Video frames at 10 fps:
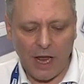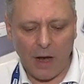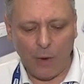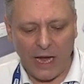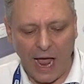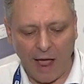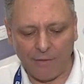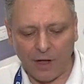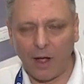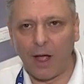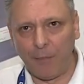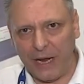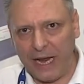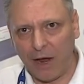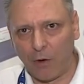here we have a, a
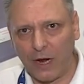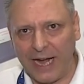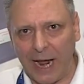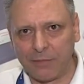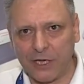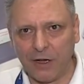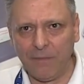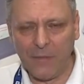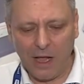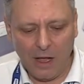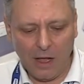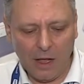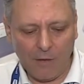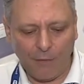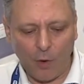P L adapter
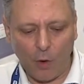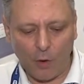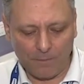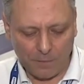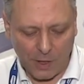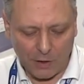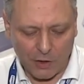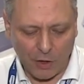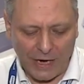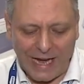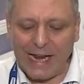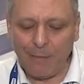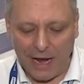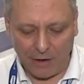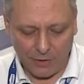for Sony
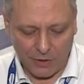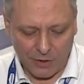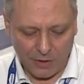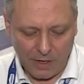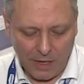E-mount.